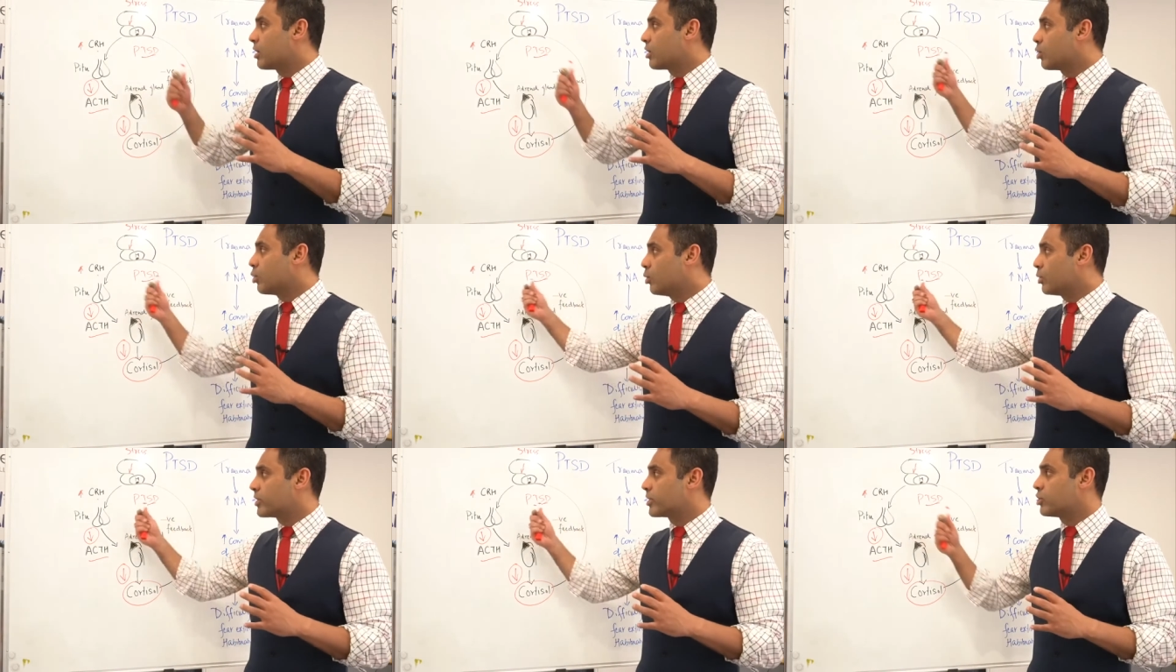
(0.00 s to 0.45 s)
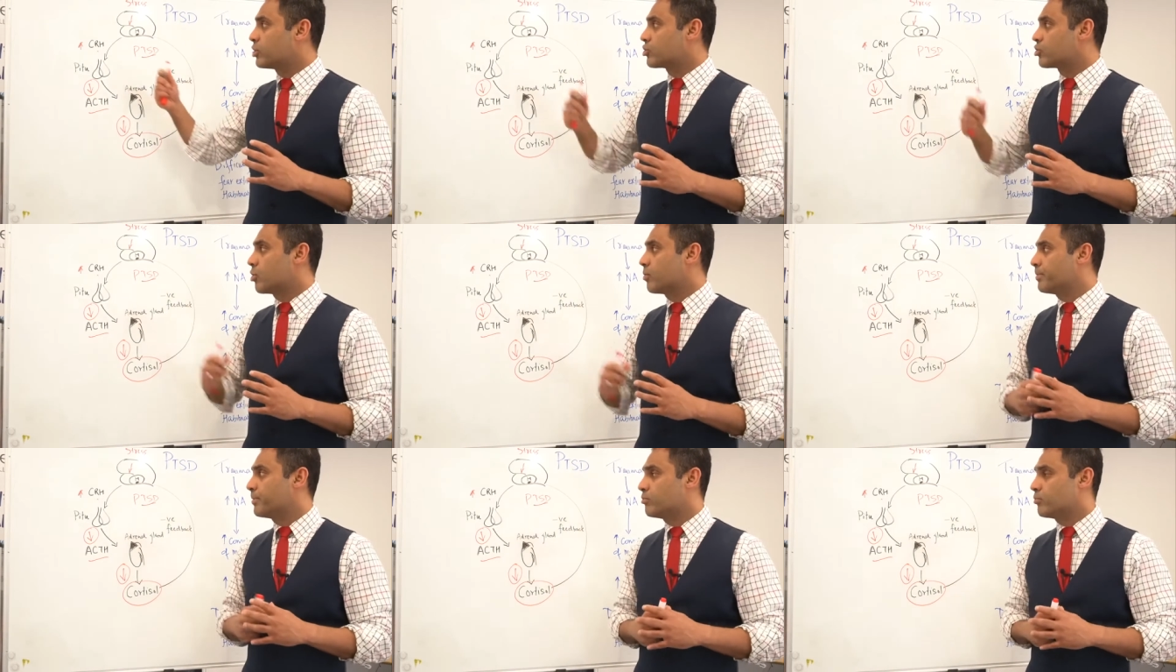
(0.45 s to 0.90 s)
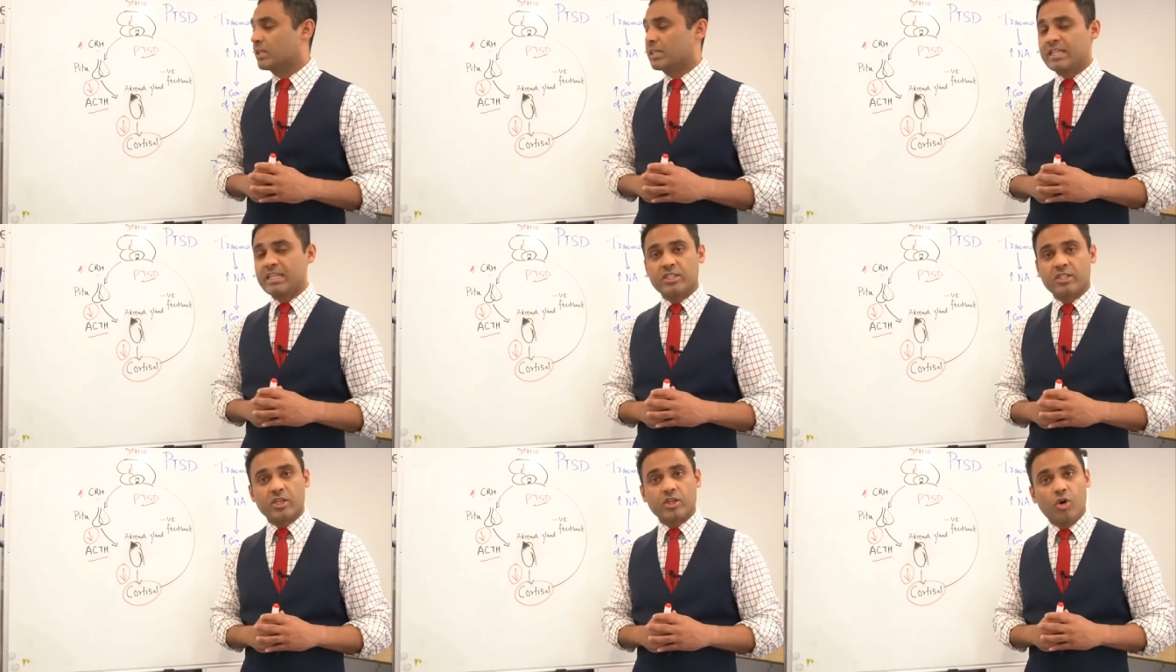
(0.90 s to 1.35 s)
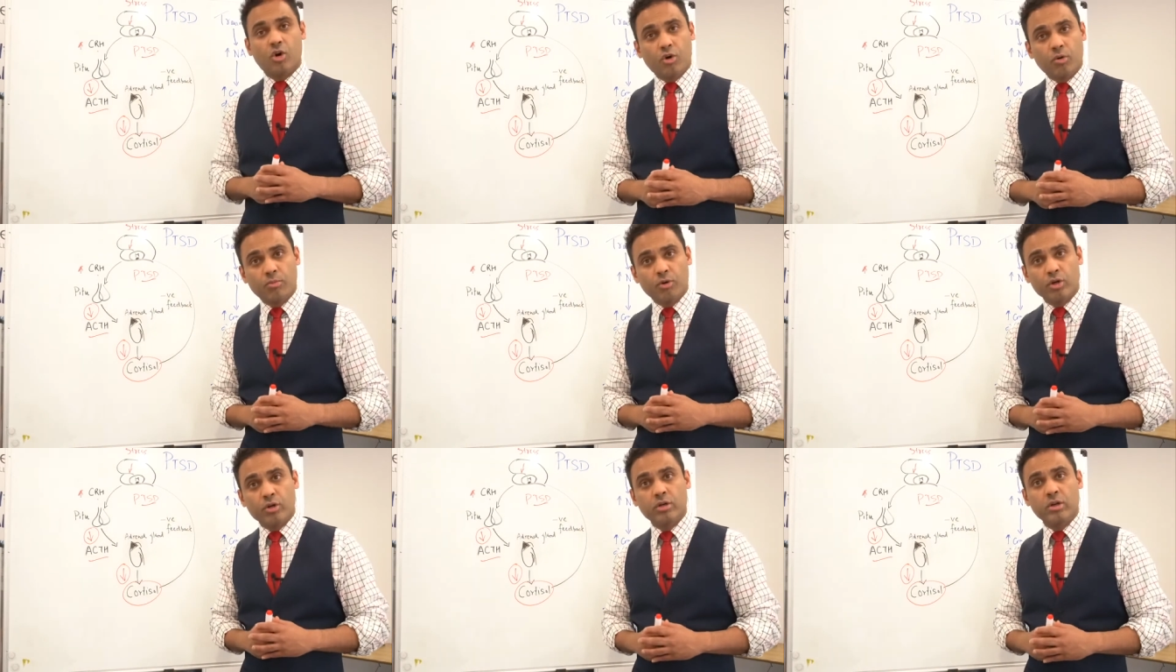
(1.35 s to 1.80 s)
corticotropin-releasing
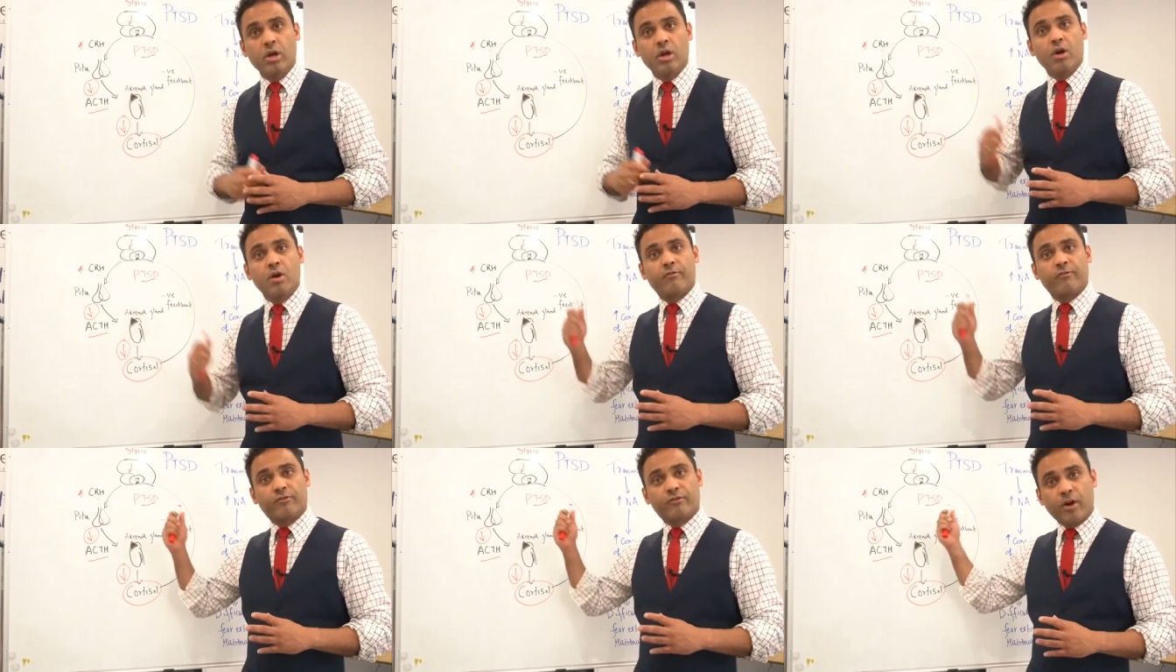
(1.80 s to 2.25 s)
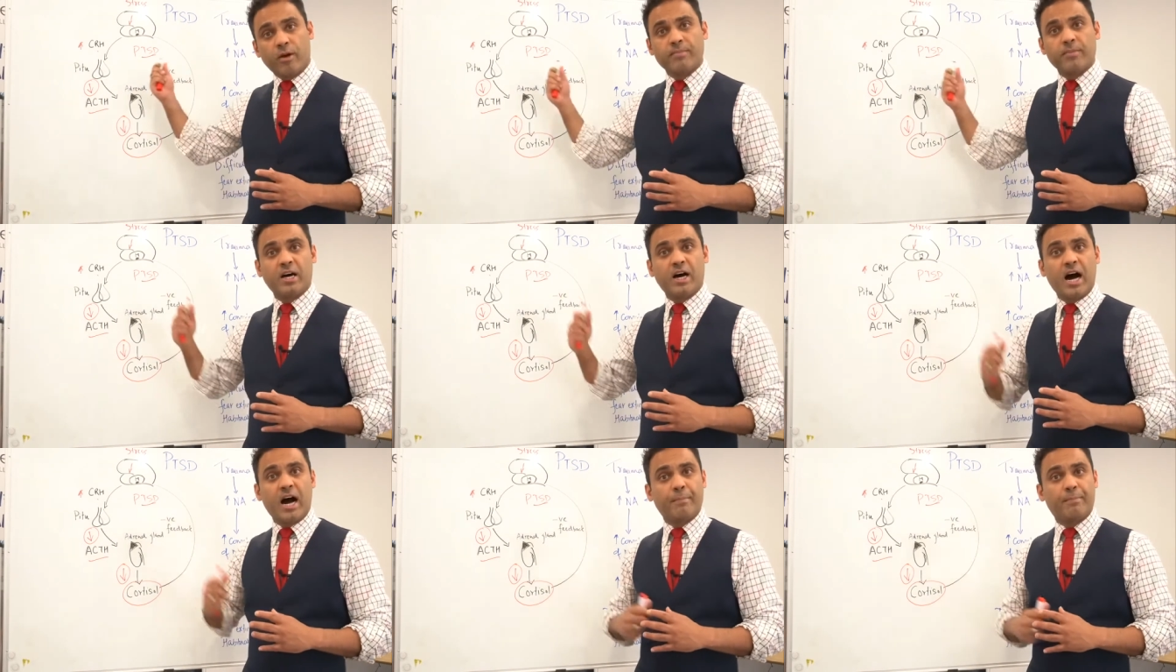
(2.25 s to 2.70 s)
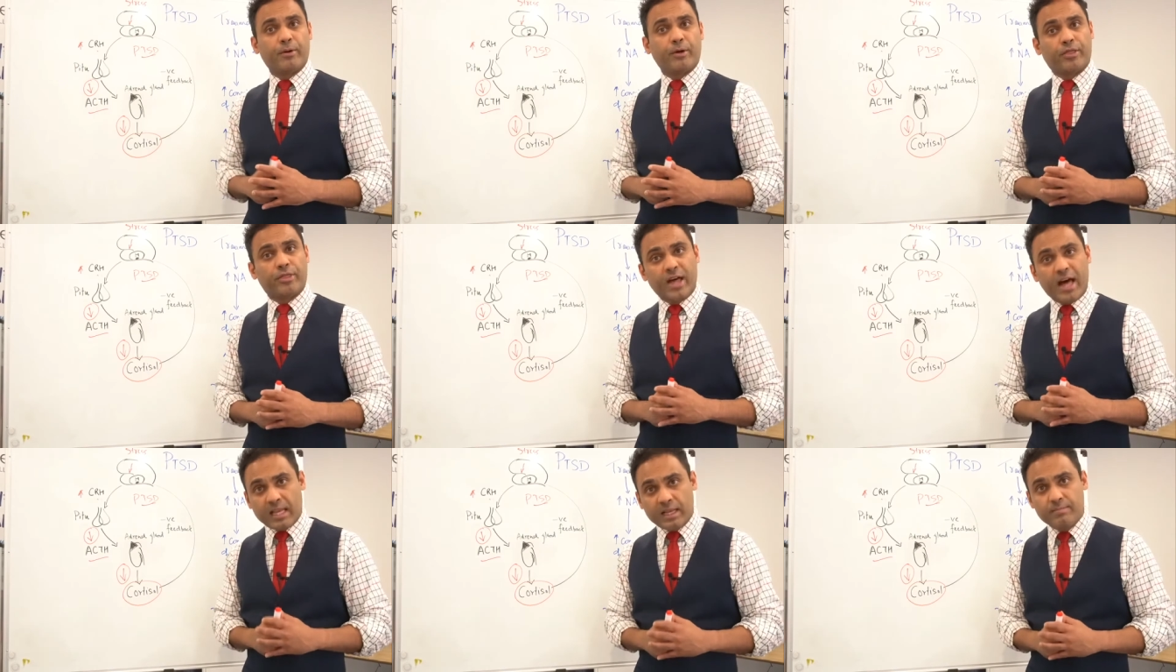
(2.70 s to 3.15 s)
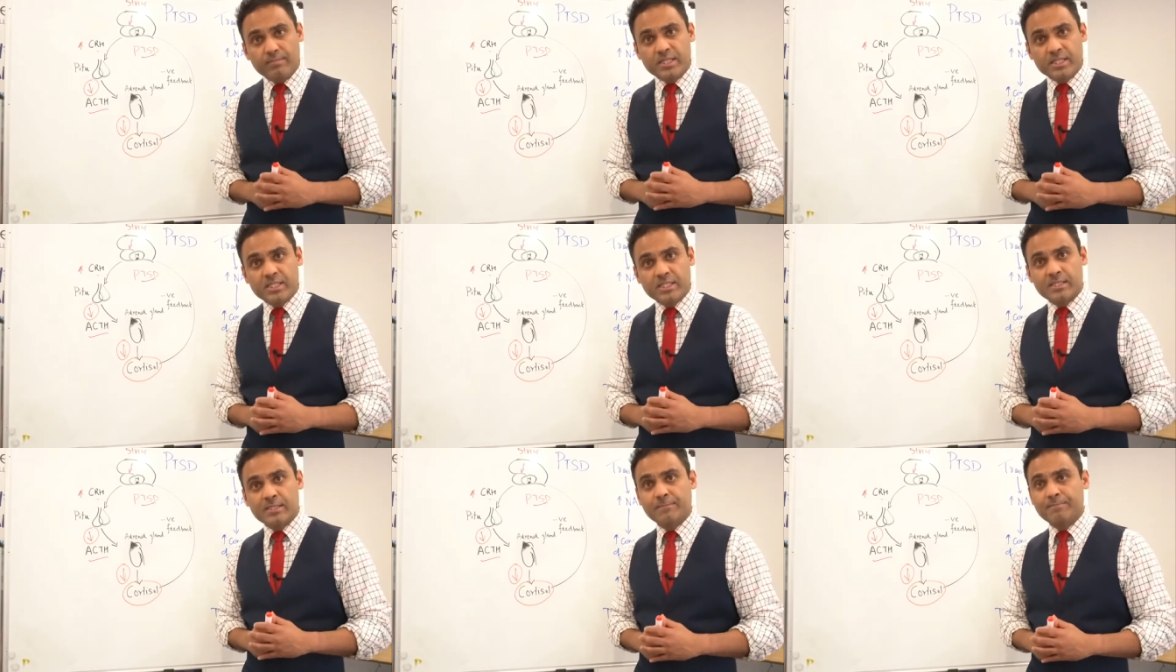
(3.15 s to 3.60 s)
hormone from the
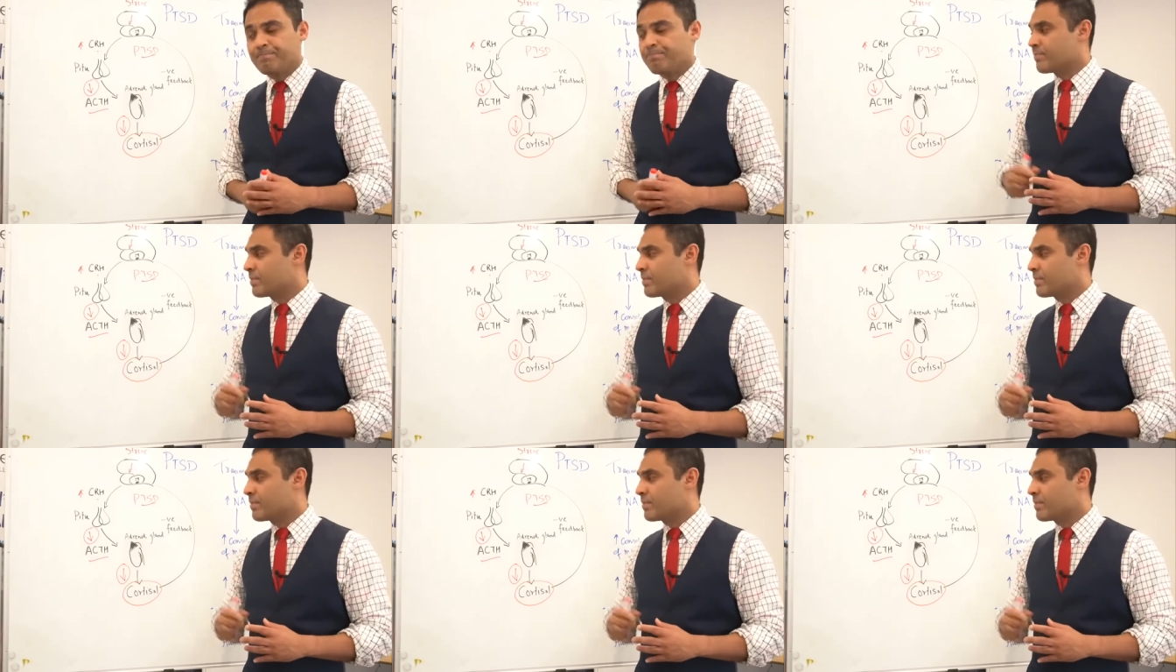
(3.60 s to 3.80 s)
hypothalamus,